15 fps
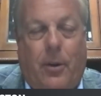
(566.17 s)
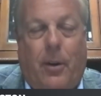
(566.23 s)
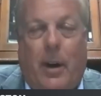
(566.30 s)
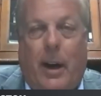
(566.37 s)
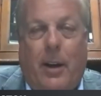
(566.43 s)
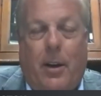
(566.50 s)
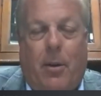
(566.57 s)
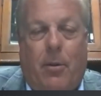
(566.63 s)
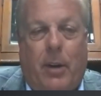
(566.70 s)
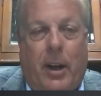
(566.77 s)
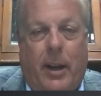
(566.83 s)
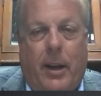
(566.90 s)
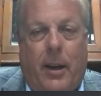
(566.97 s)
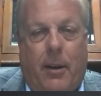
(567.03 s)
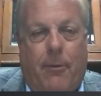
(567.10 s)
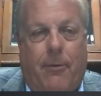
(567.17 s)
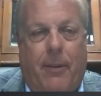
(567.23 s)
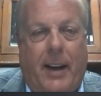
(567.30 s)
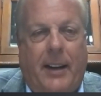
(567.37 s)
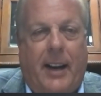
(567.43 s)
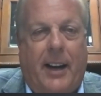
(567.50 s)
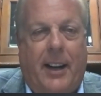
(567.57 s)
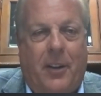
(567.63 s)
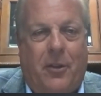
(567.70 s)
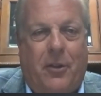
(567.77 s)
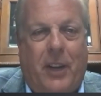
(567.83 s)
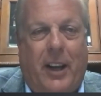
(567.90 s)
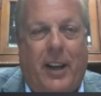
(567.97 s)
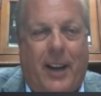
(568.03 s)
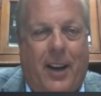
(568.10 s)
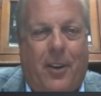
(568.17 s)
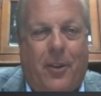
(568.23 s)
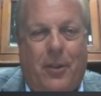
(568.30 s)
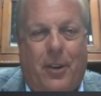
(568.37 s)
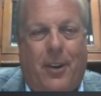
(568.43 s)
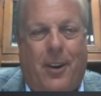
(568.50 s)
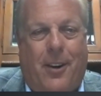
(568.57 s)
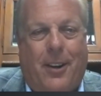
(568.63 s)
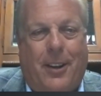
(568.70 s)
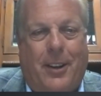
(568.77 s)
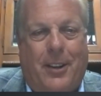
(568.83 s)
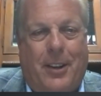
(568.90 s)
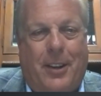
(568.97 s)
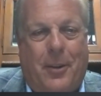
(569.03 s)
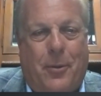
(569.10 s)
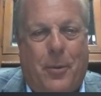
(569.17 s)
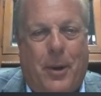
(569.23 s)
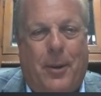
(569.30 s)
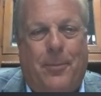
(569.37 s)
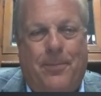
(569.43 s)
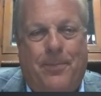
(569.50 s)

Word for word: I own a uh, fine dining steakhouse in Arlington as well.